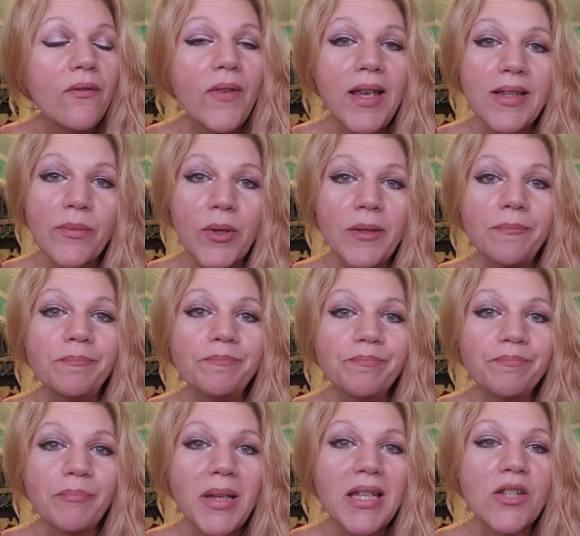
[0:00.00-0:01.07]
phase one,
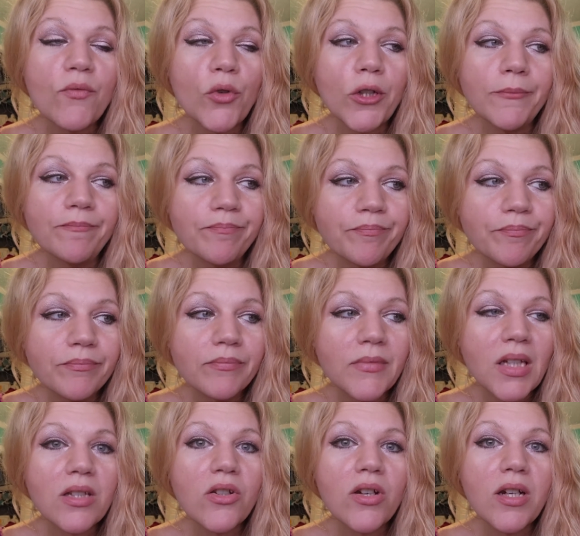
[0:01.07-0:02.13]
page four,
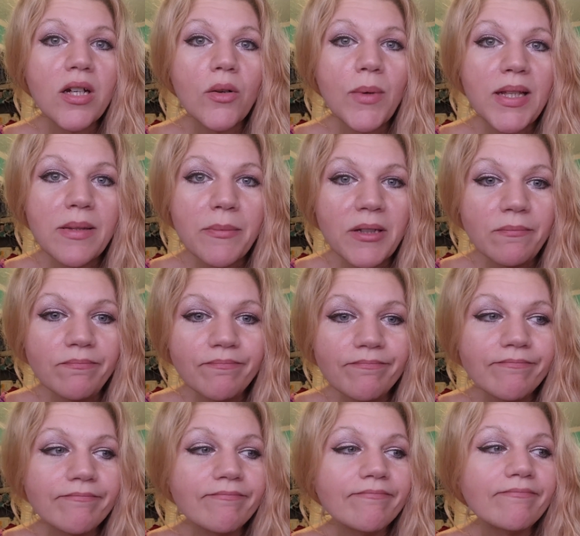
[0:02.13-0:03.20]
Doctor Eric Westman.
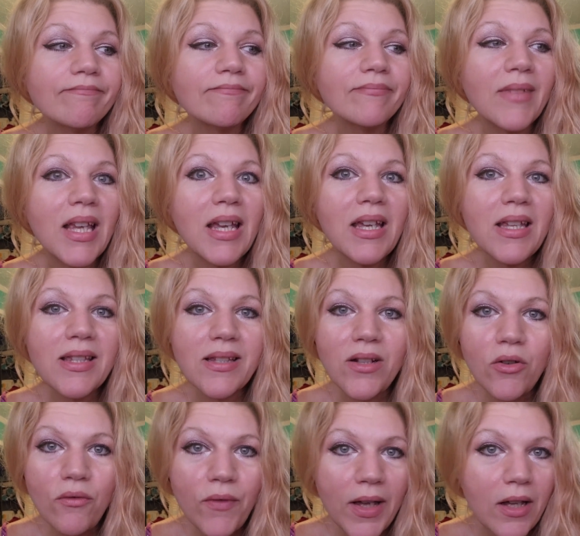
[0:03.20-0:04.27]
It is a
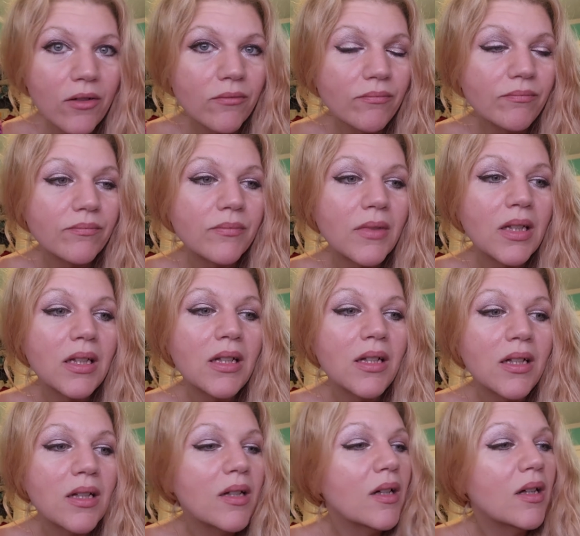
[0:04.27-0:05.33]
no-fail,
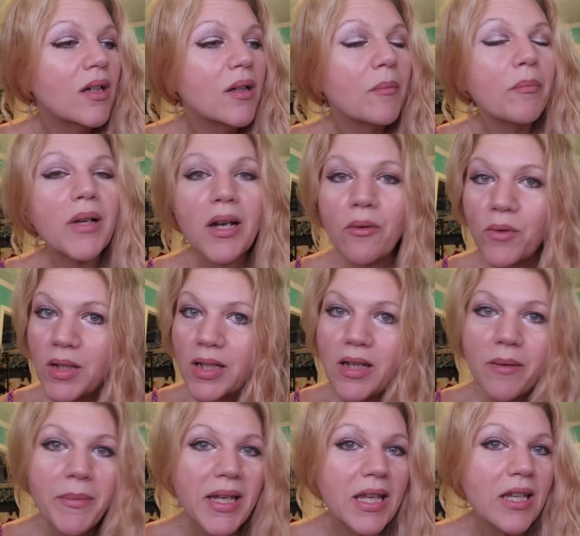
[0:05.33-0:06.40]
but I really
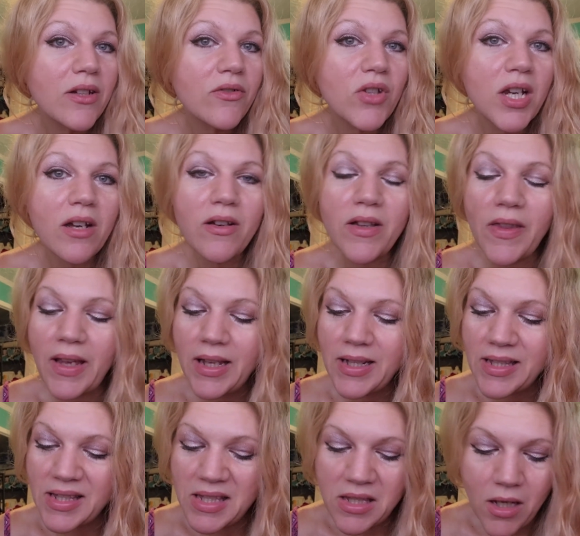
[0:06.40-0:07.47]
love my Keto Chow, and that
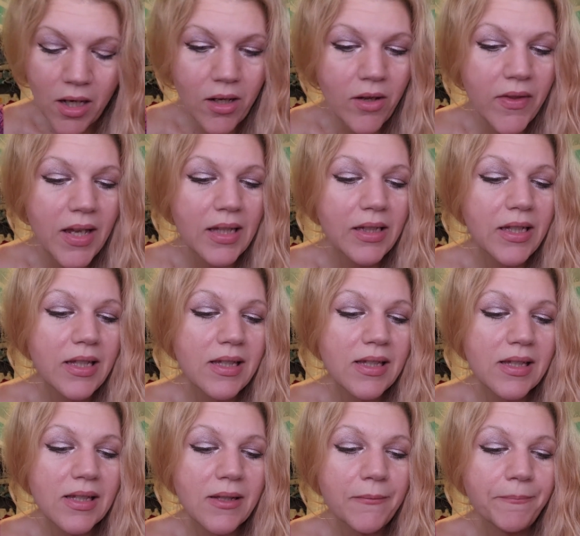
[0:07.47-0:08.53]
is not on that
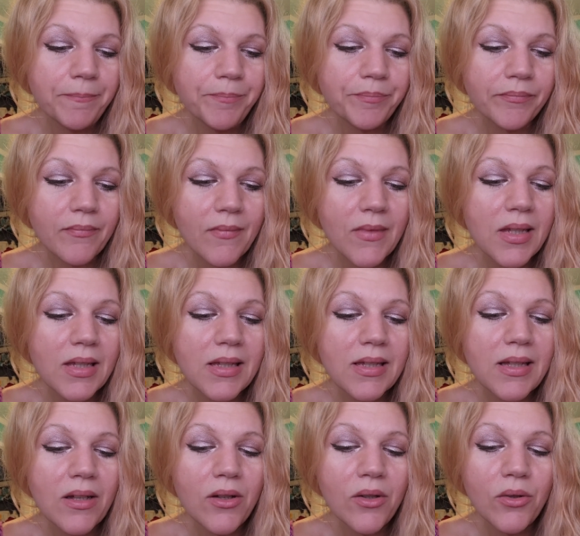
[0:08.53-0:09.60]
list,
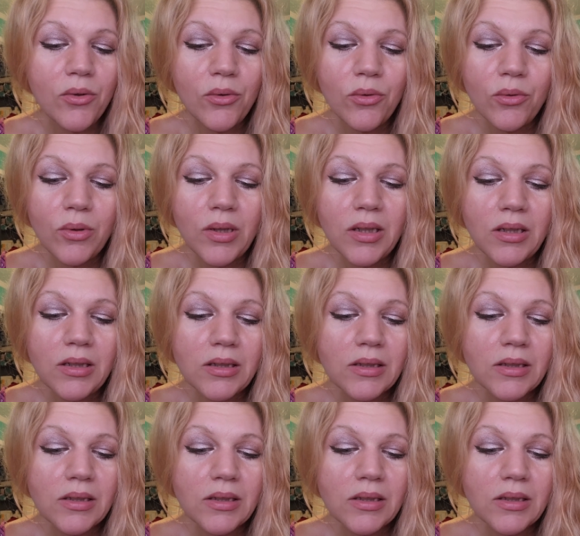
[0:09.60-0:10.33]
so